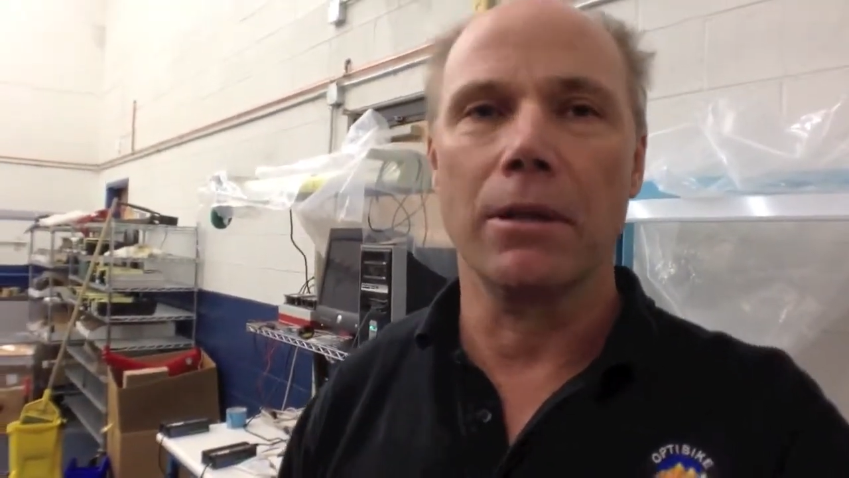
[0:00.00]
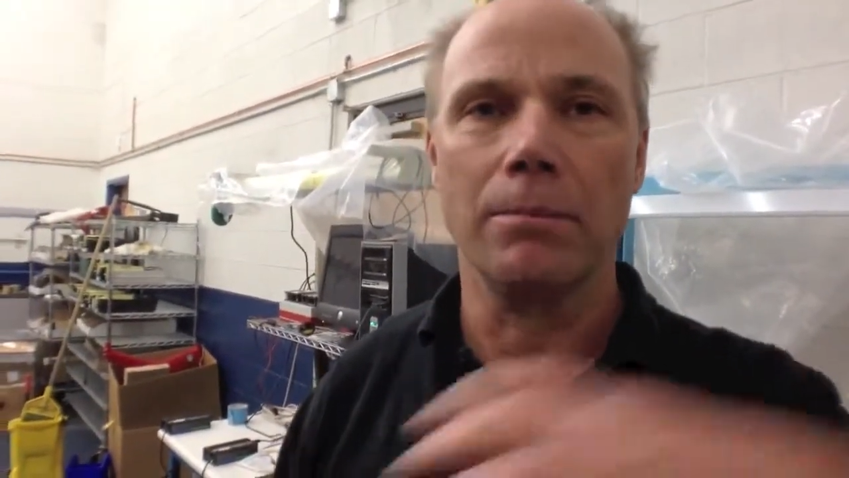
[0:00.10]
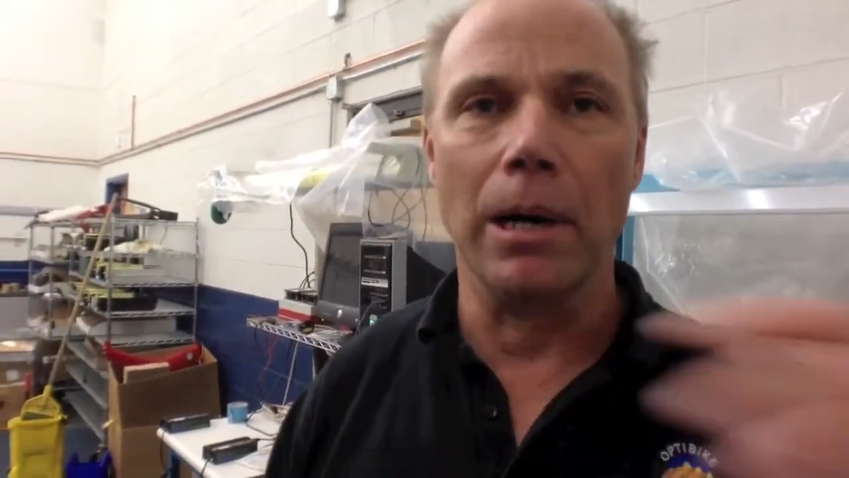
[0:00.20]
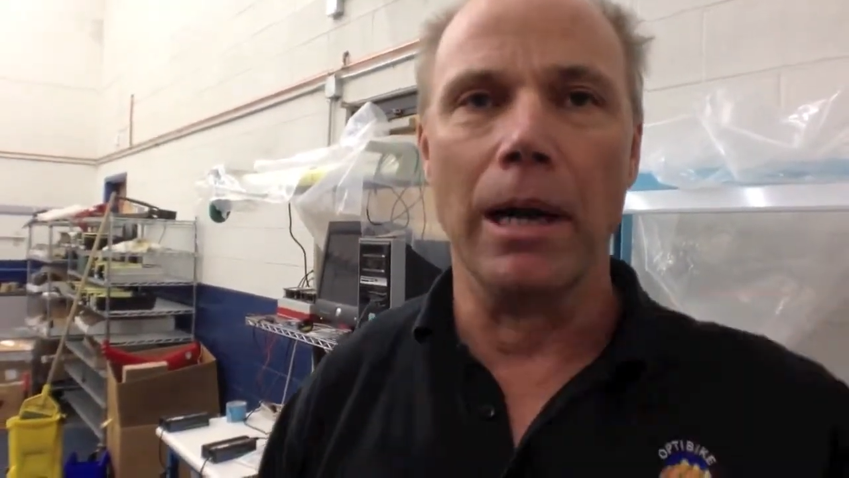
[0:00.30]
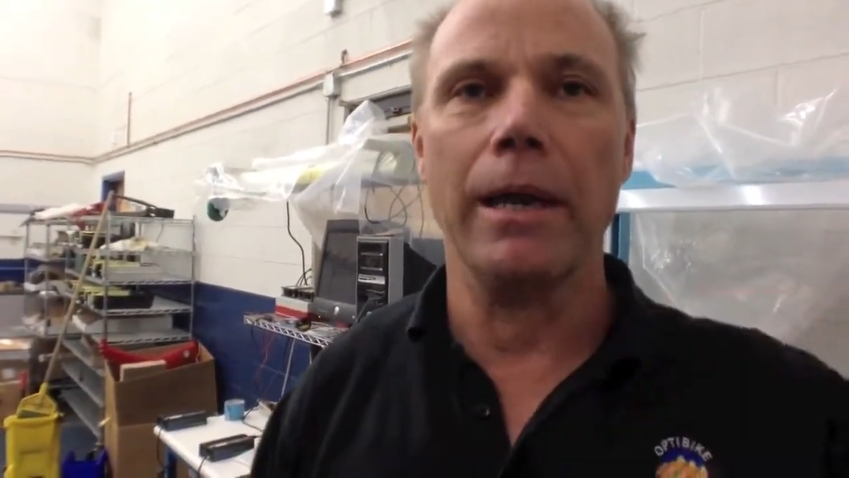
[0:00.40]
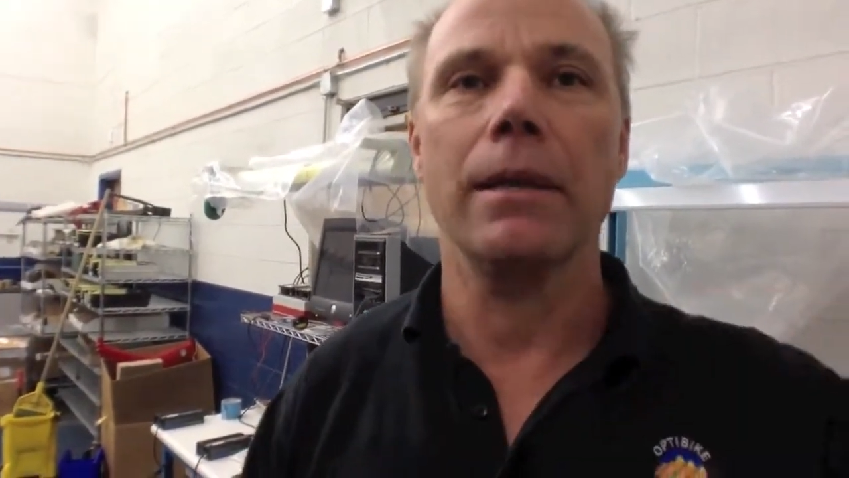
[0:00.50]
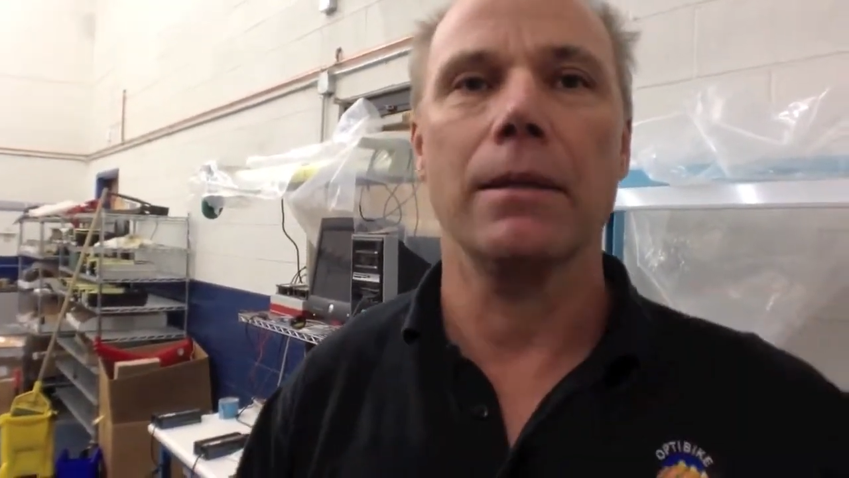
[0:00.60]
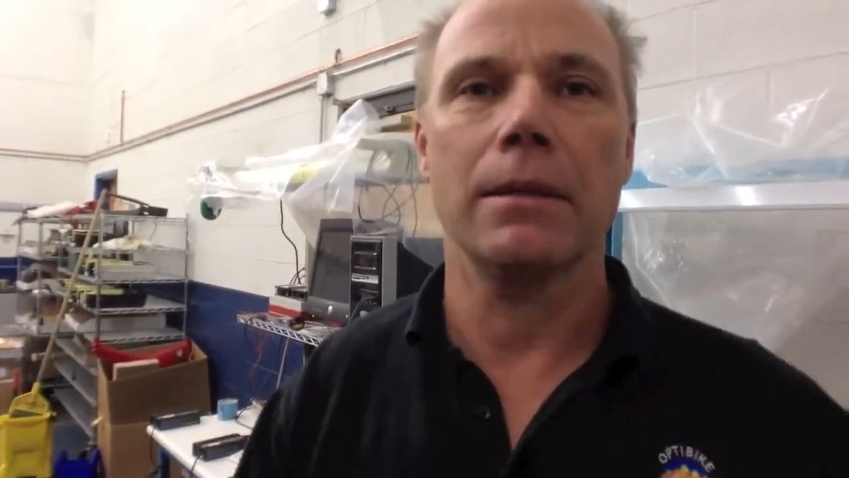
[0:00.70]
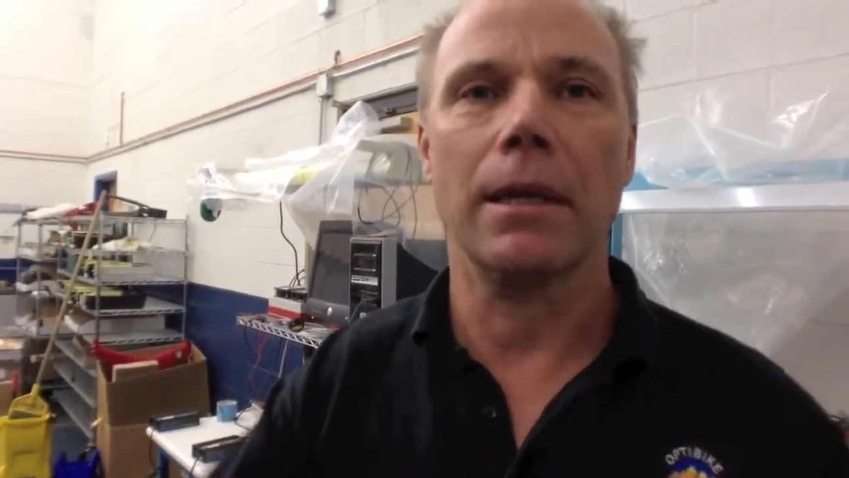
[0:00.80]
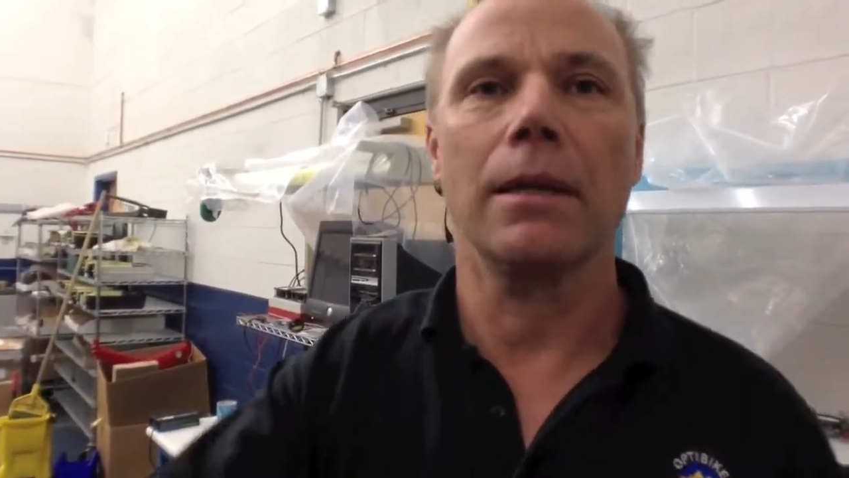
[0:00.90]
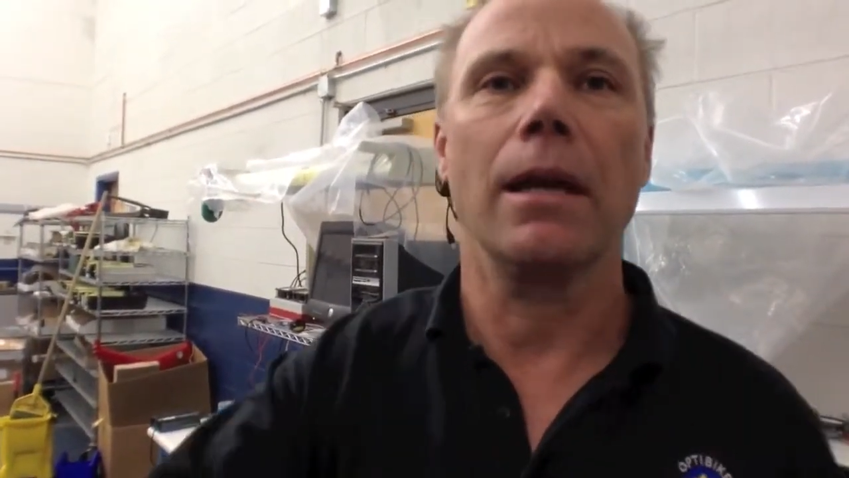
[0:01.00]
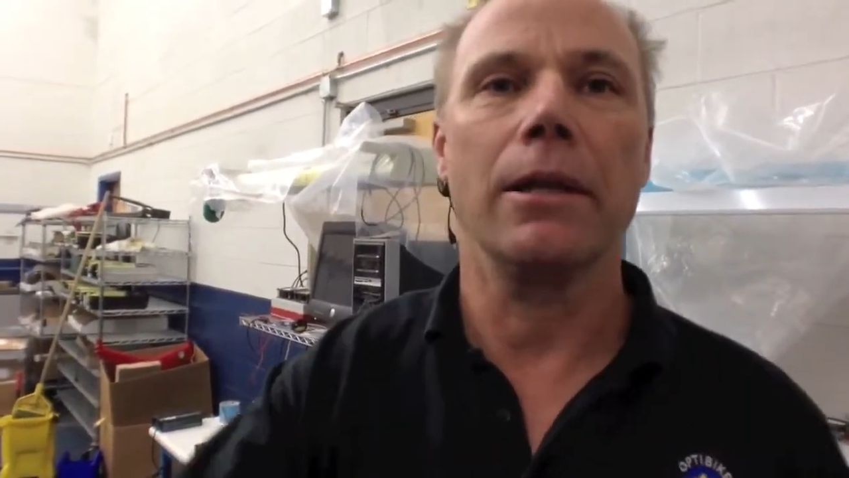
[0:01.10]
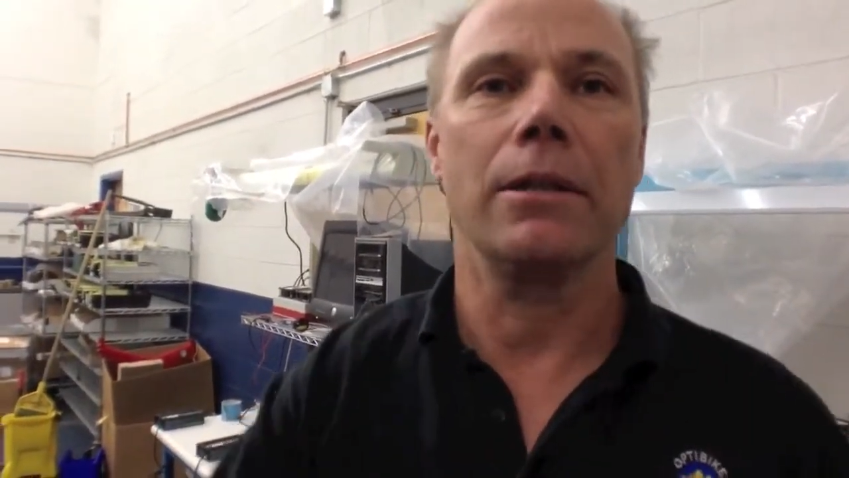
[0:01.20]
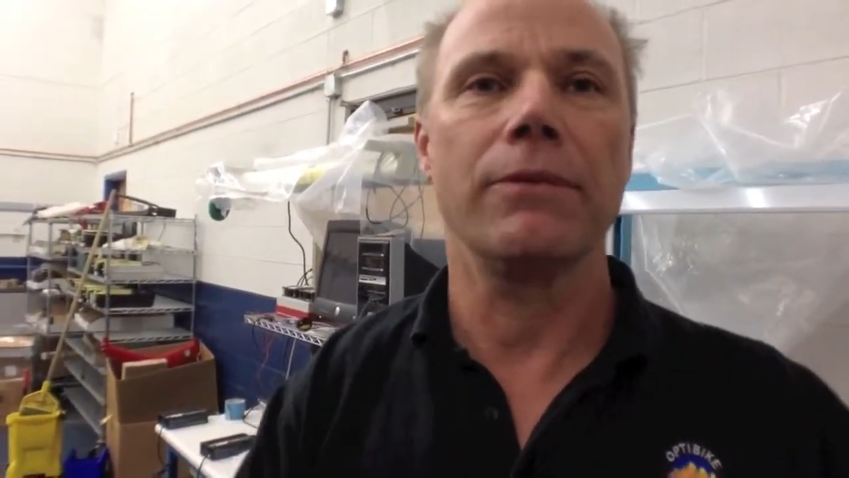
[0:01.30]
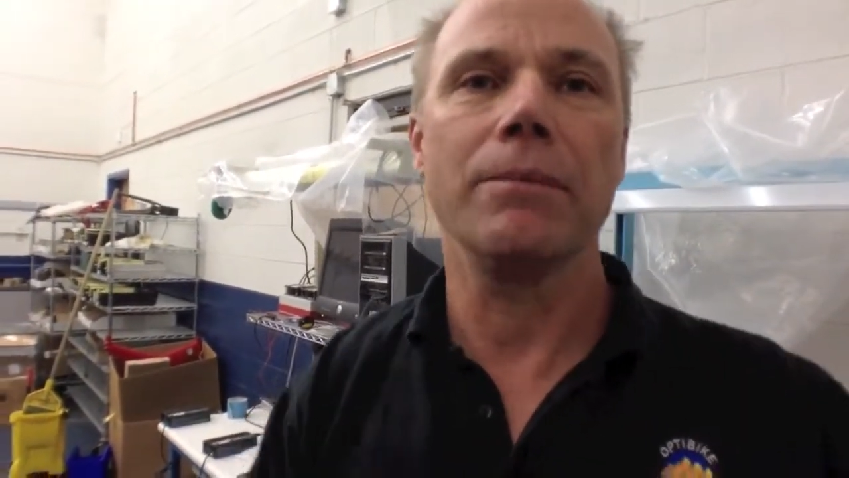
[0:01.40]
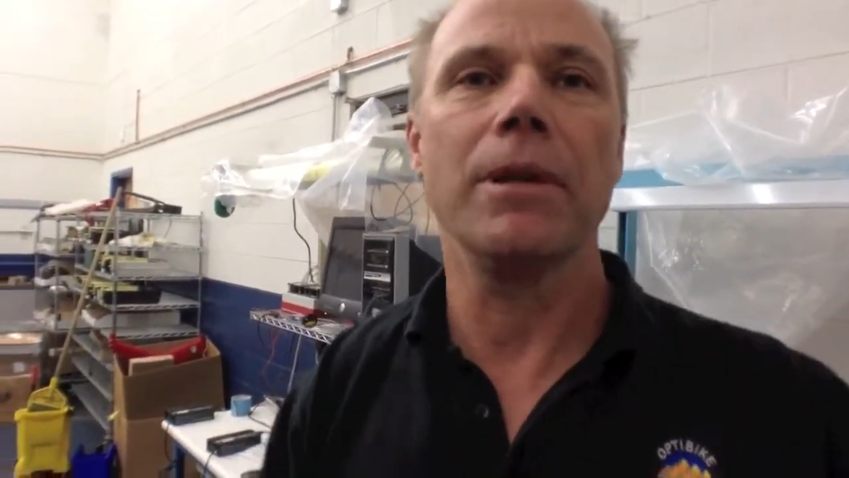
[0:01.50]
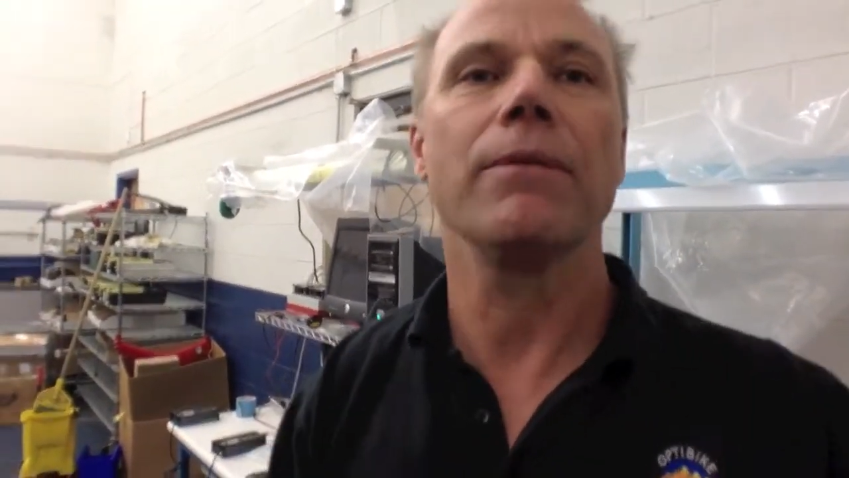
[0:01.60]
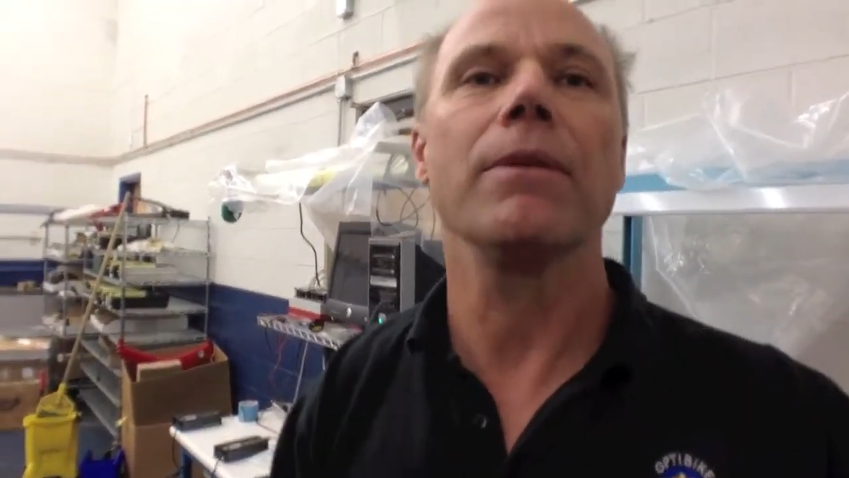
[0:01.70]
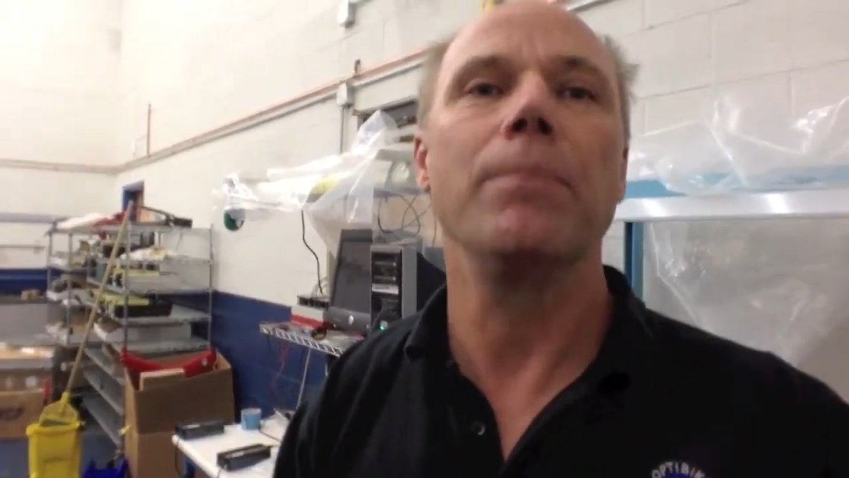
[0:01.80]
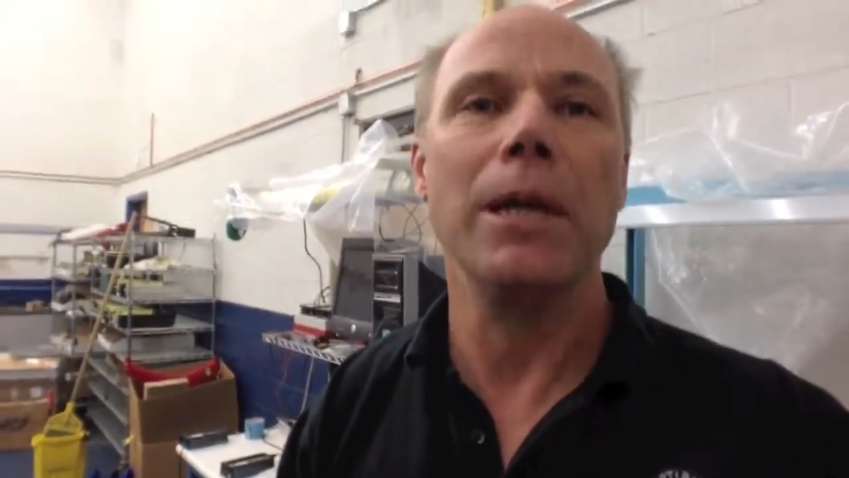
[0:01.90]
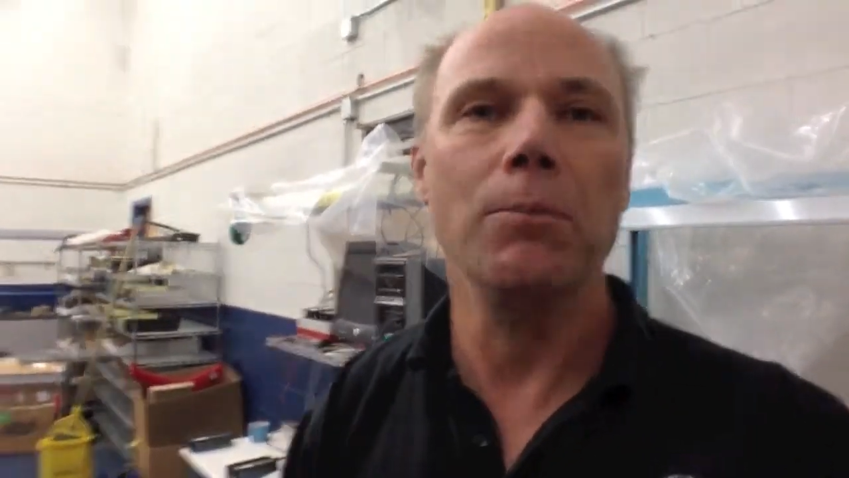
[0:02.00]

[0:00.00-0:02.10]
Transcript: they're buying technology from different people.